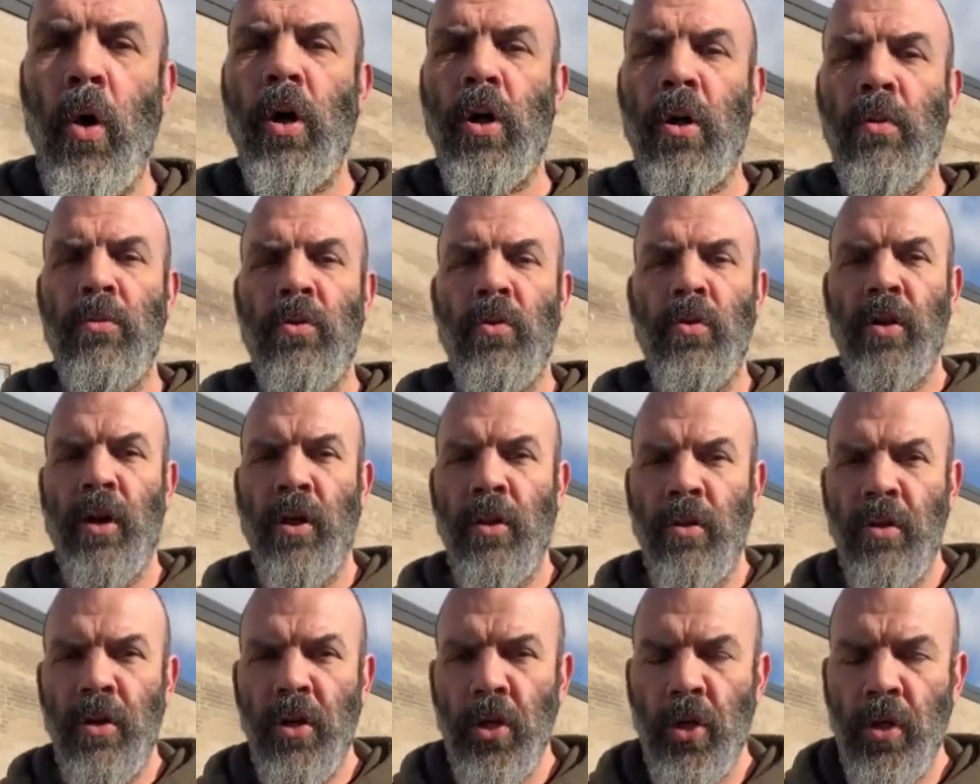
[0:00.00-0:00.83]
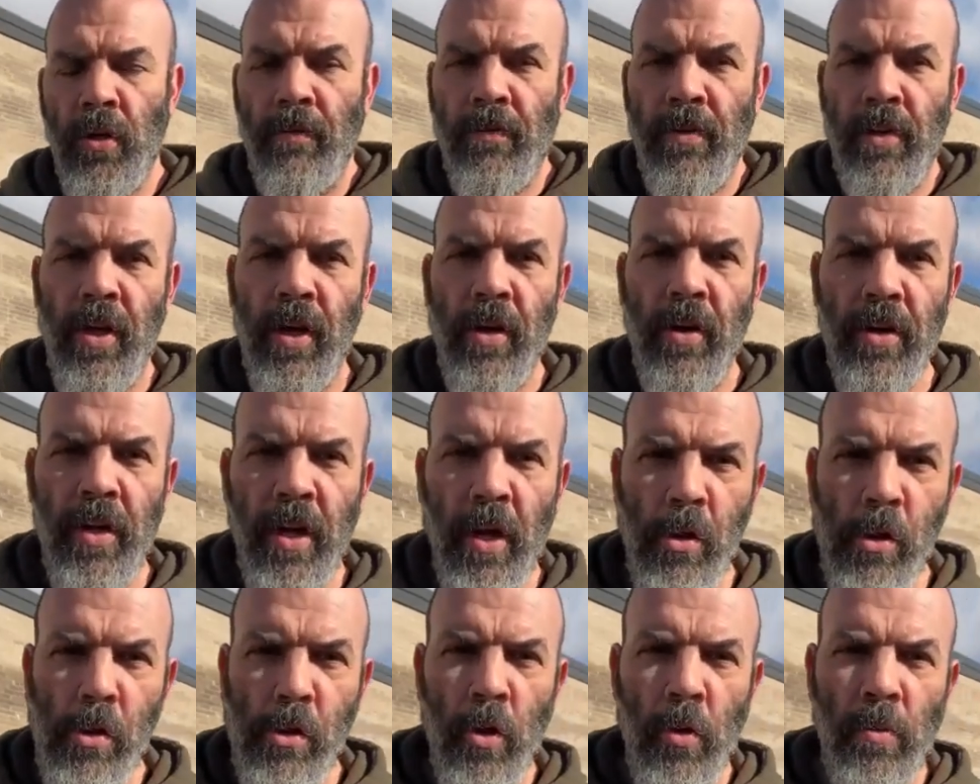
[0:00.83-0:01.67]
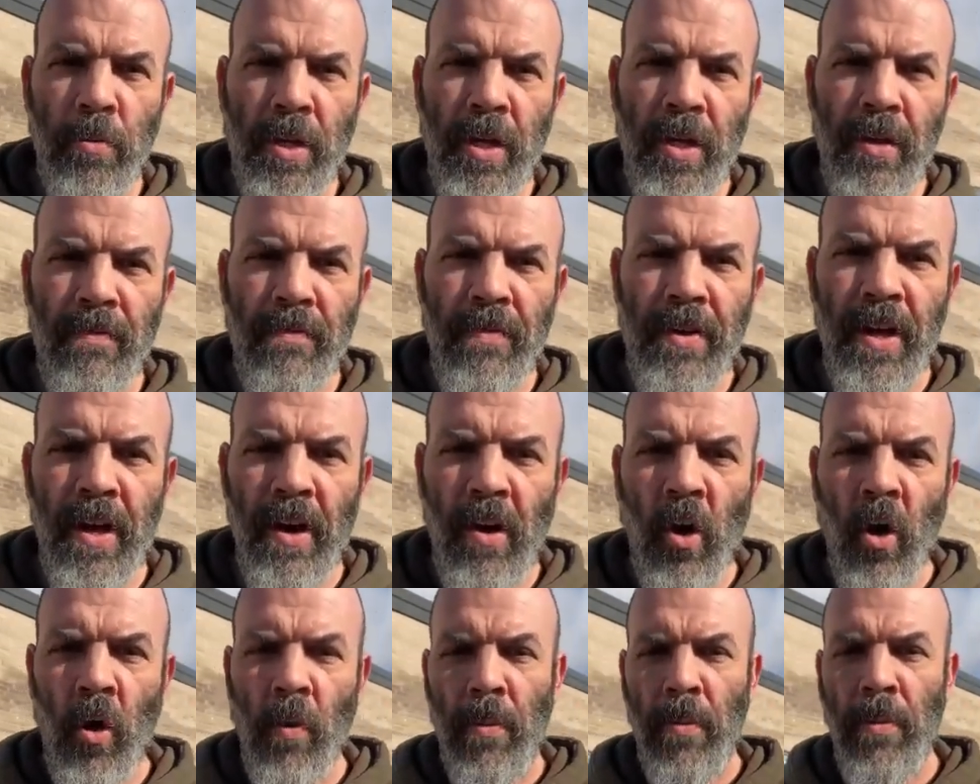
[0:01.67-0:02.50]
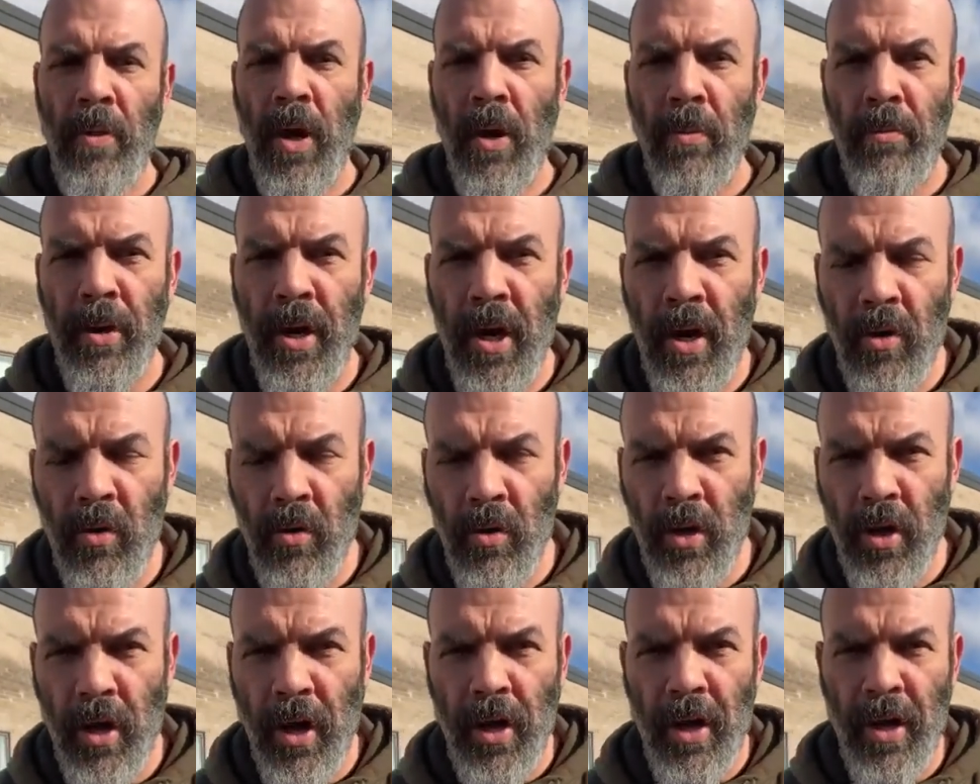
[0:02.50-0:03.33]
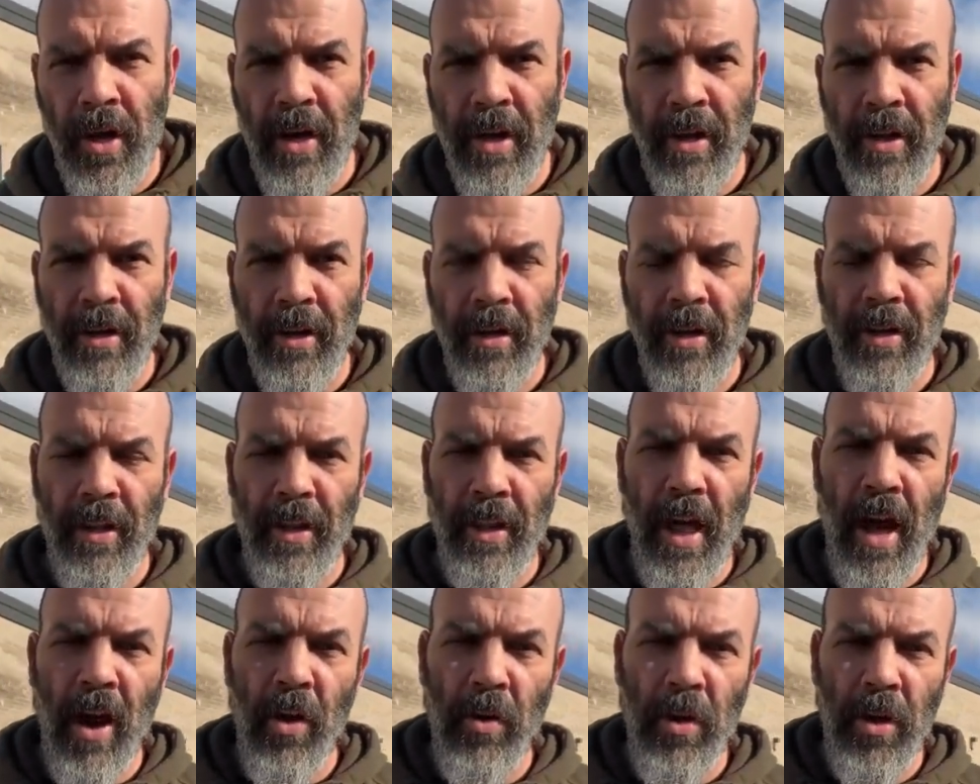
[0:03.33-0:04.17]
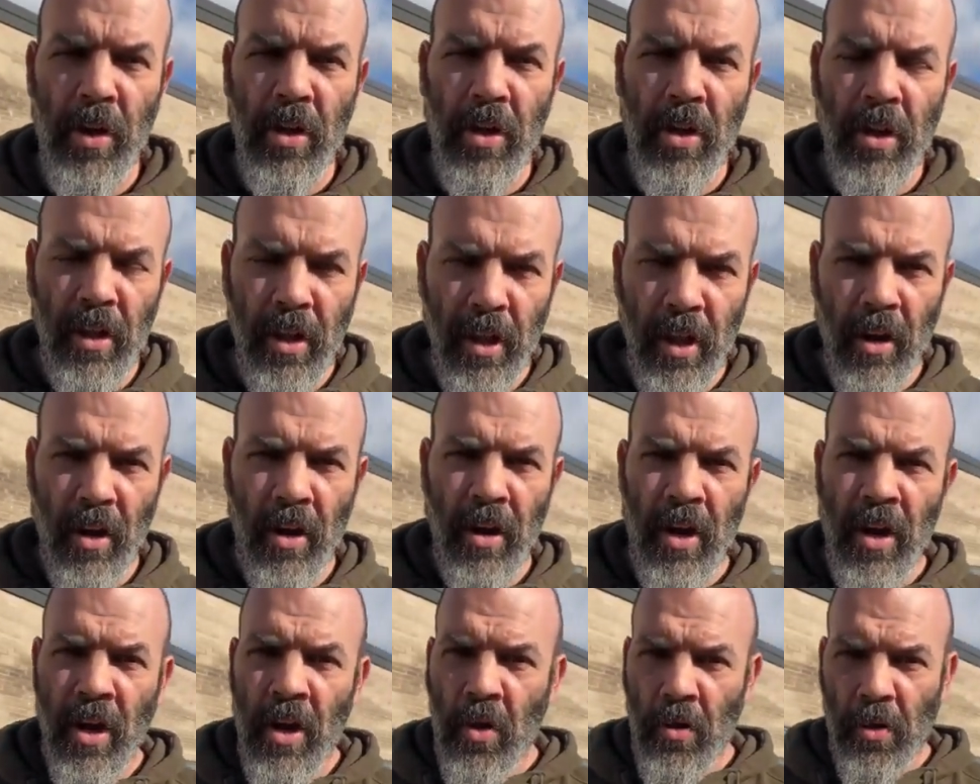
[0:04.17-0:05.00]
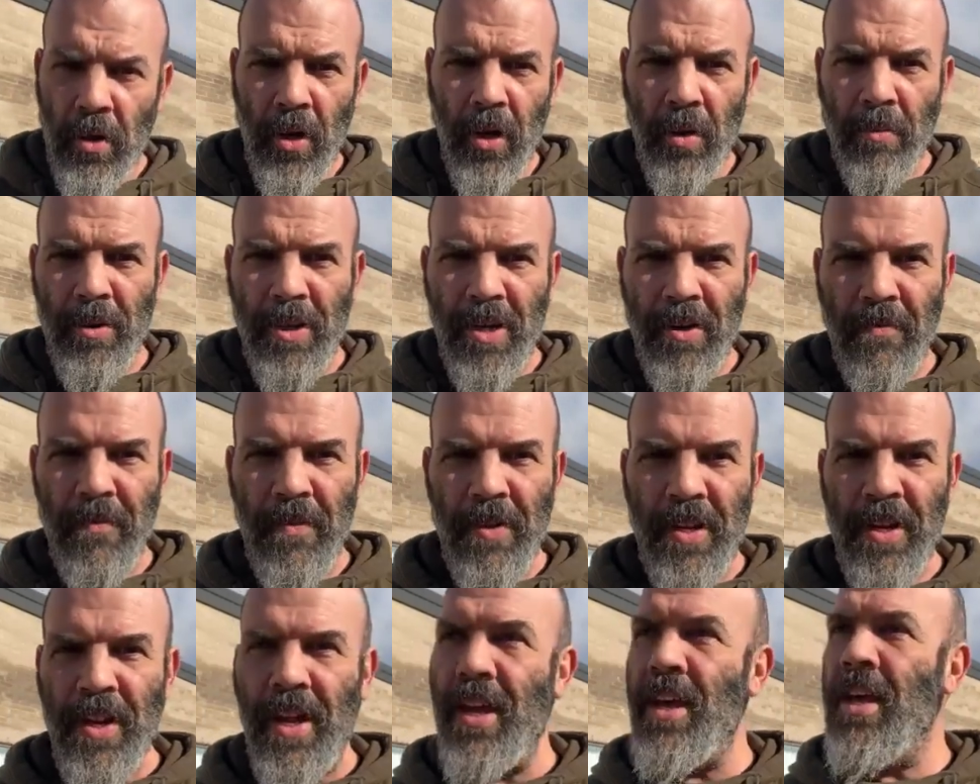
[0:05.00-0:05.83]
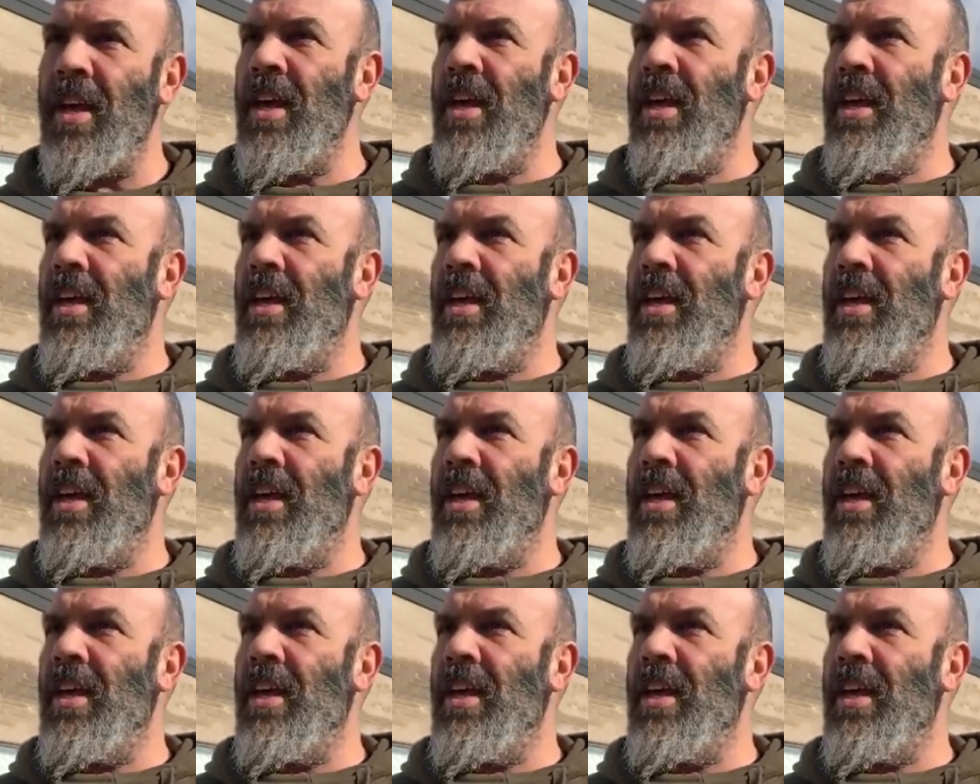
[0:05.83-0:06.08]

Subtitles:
Welcome to another edition of Ontario Telescope TV. I hope I'm coming out loud and clear. A little bit different today.